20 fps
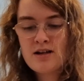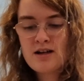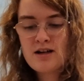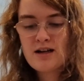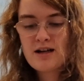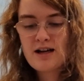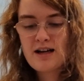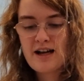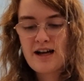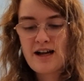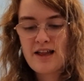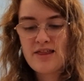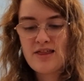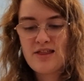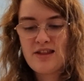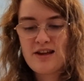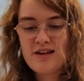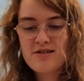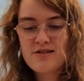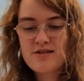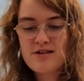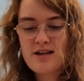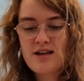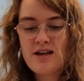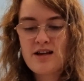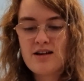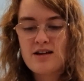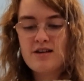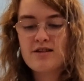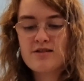And this
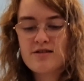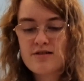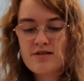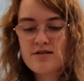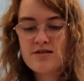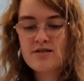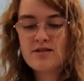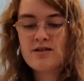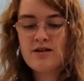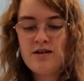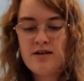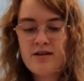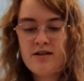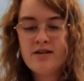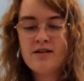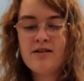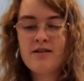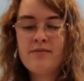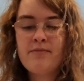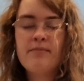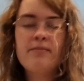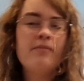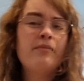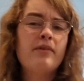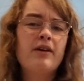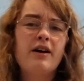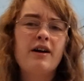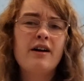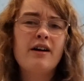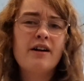is
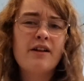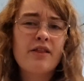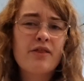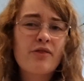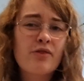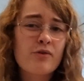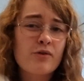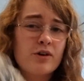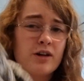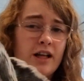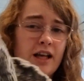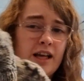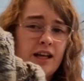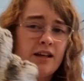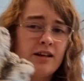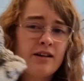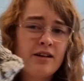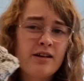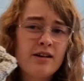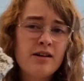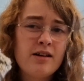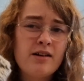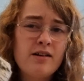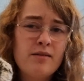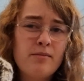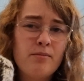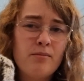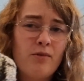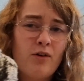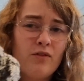30
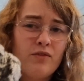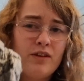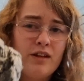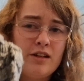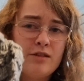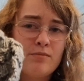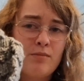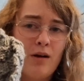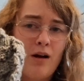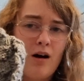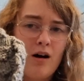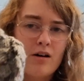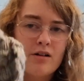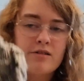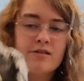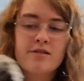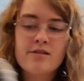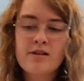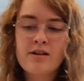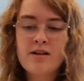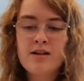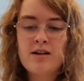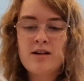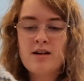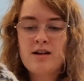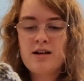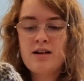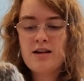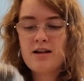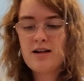of these blocks,
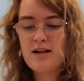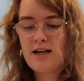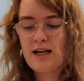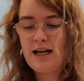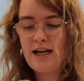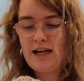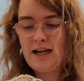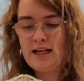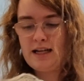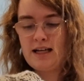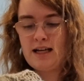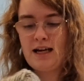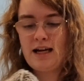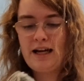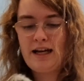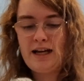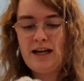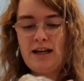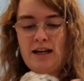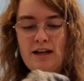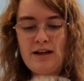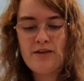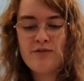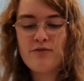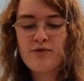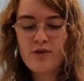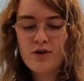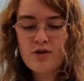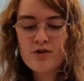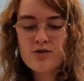and I
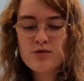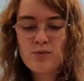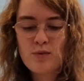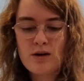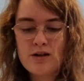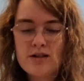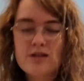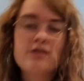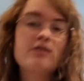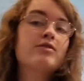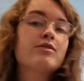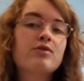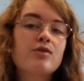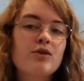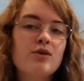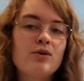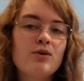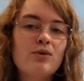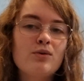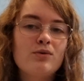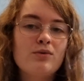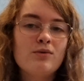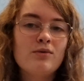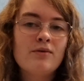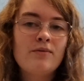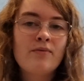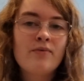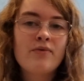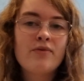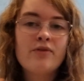first wanted to
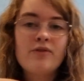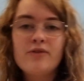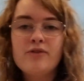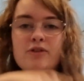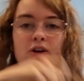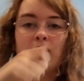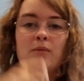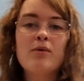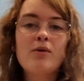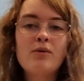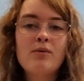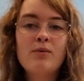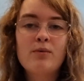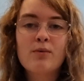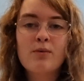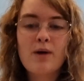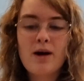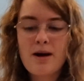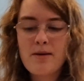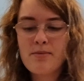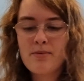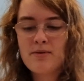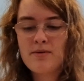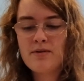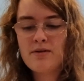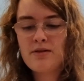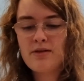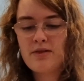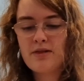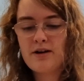double wrap
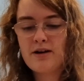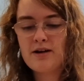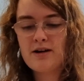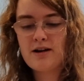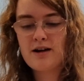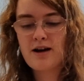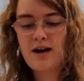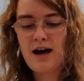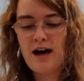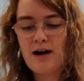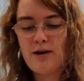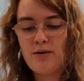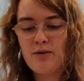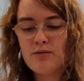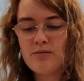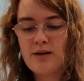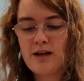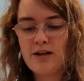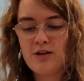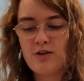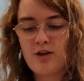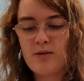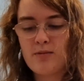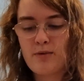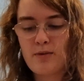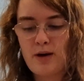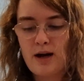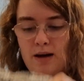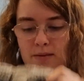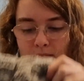the cowl, make it double
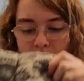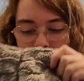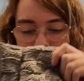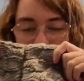wrapped,